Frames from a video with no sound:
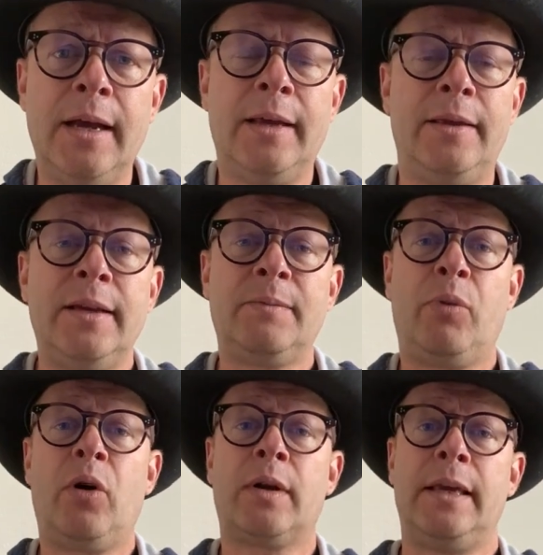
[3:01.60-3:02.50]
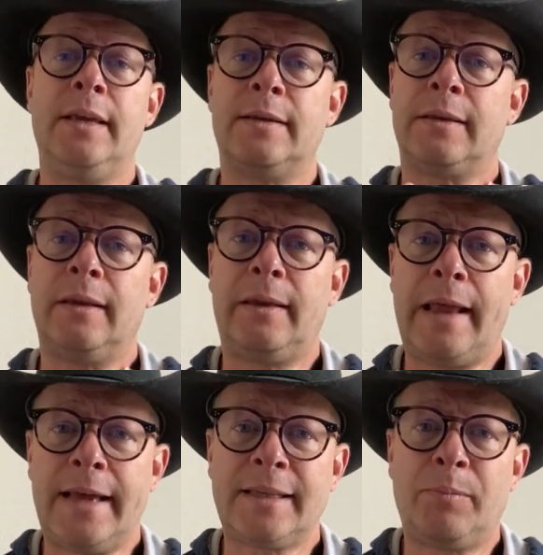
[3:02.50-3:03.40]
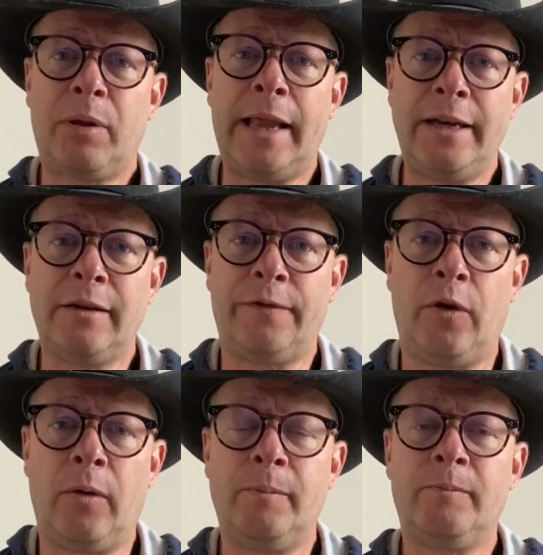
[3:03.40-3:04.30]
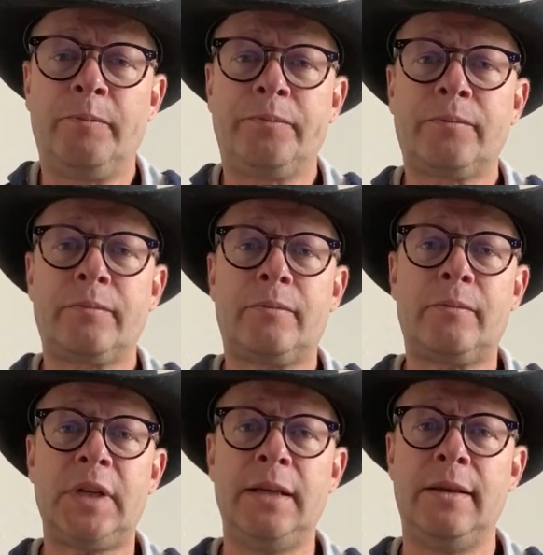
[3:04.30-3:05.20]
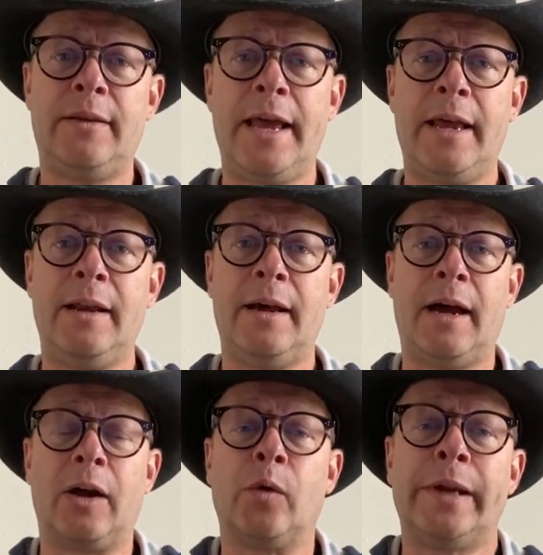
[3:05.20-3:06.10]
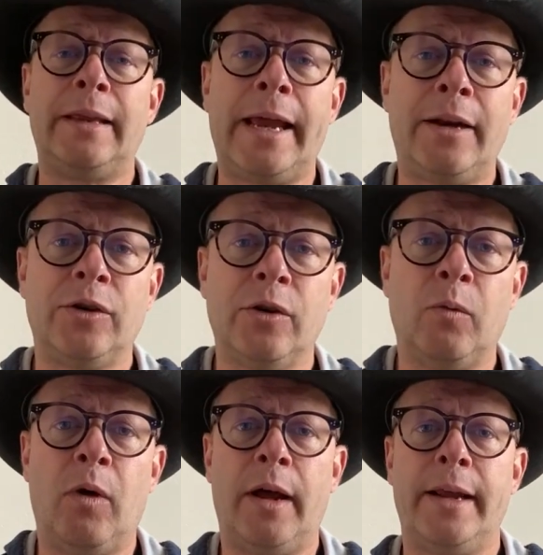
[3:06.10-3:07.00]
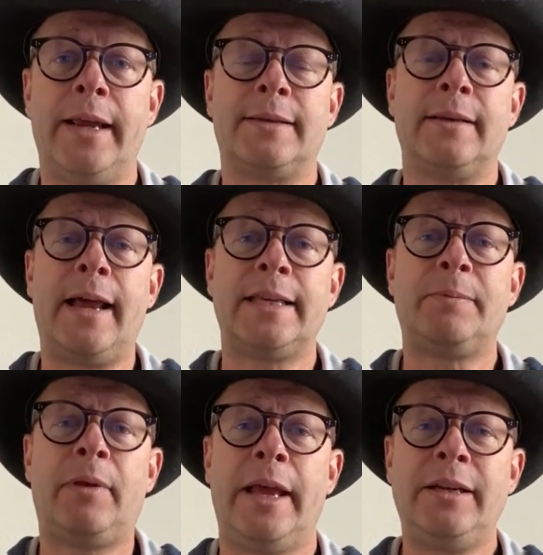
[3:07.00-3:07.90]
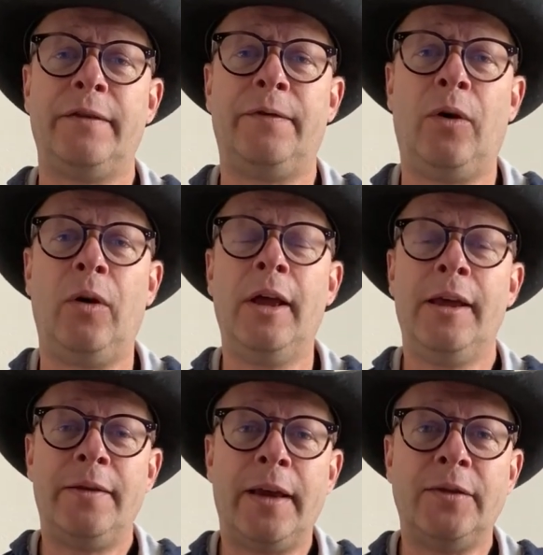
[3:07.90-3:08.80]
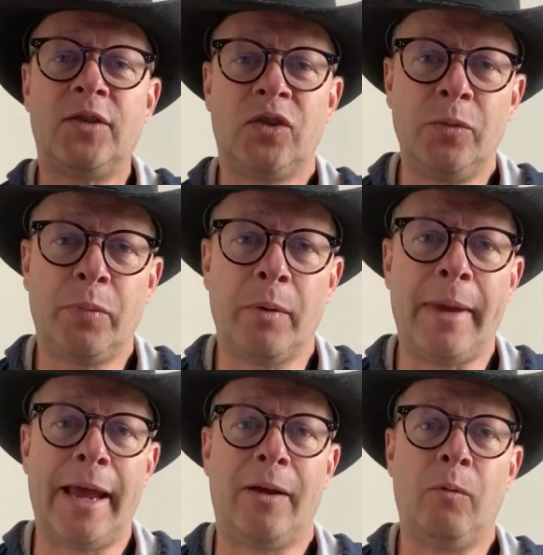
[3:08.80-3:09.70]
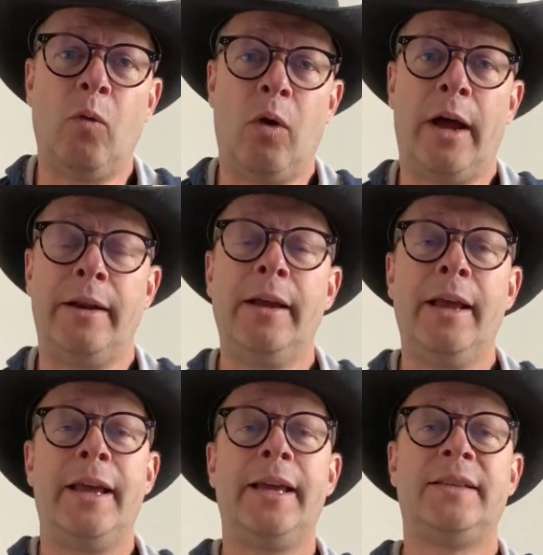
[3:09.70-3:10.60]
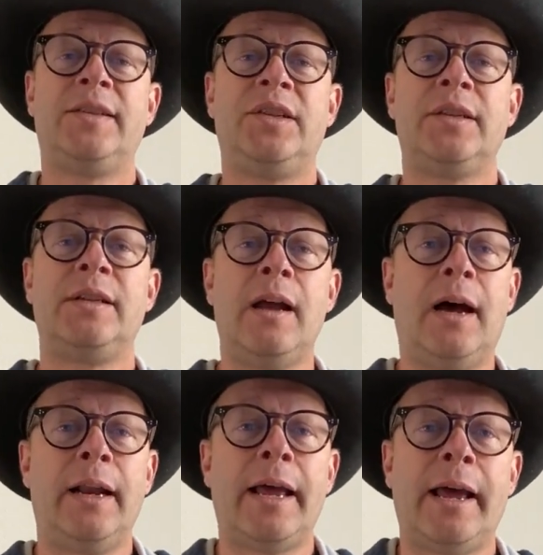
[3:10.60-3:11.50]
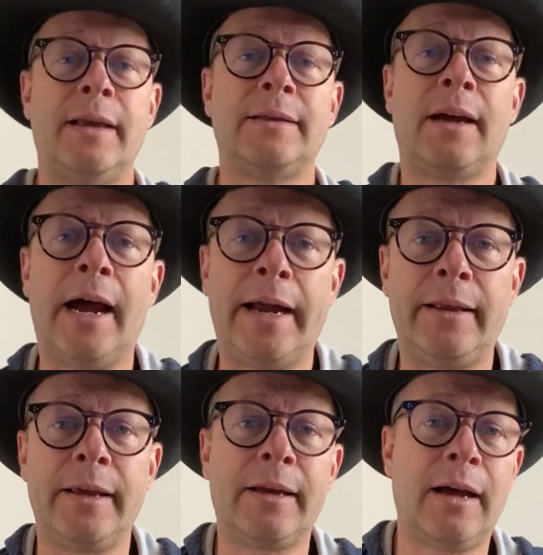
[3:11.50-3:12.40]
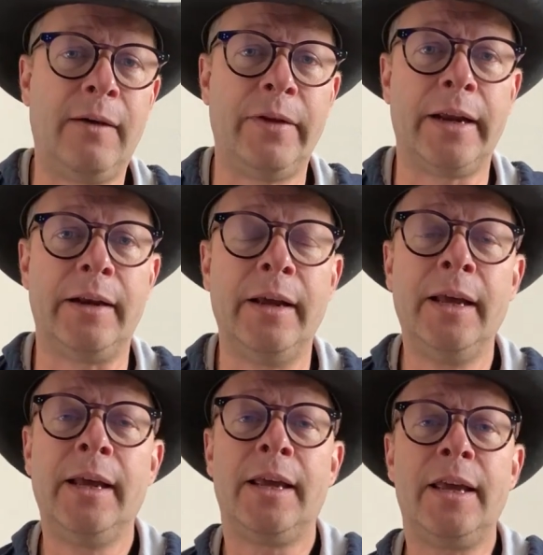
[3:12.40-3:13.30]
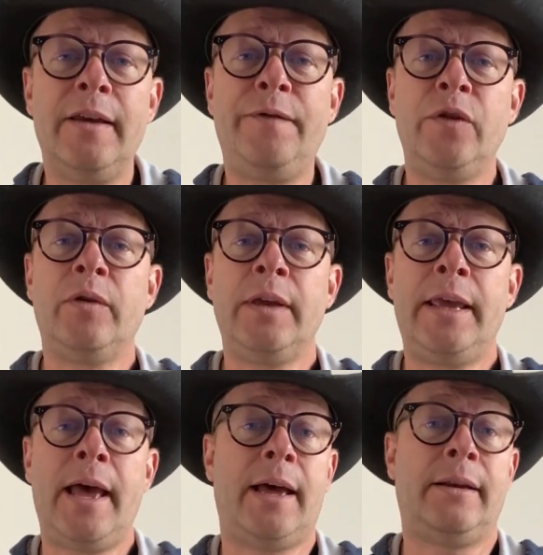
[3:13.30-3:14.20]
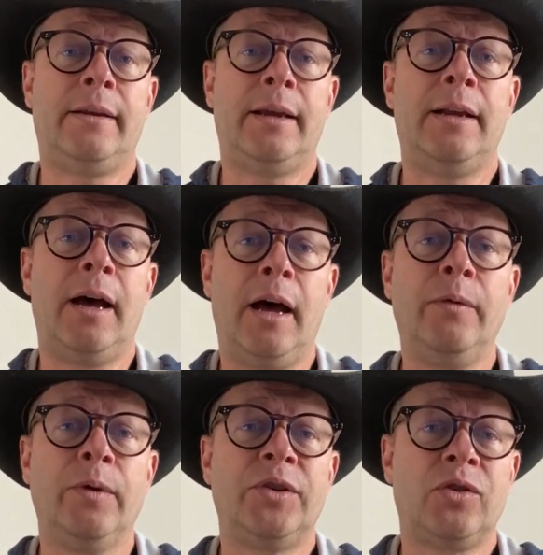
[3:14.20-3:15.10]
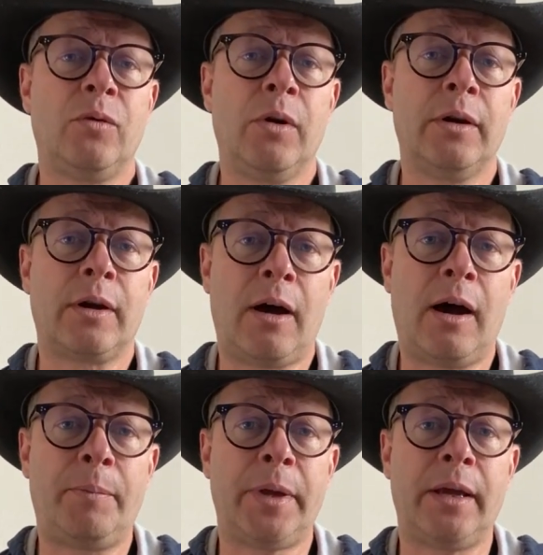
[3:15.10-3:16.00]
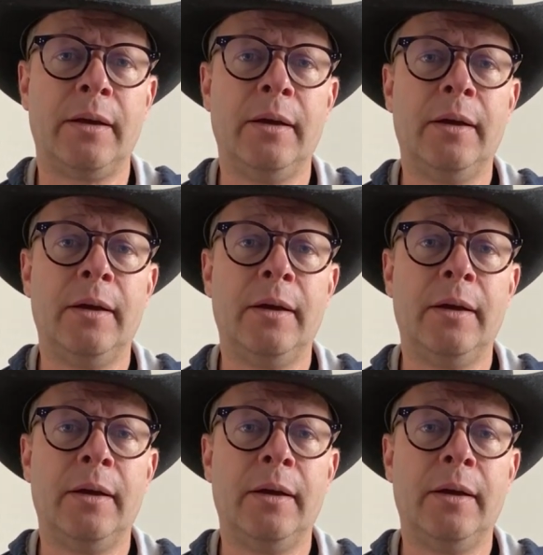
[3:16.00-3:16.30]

This book is less plentiful than a Green Lantern 1. It's less plentiful than Superman 1. It's just not as highly coveted. If you can get an unrestored copy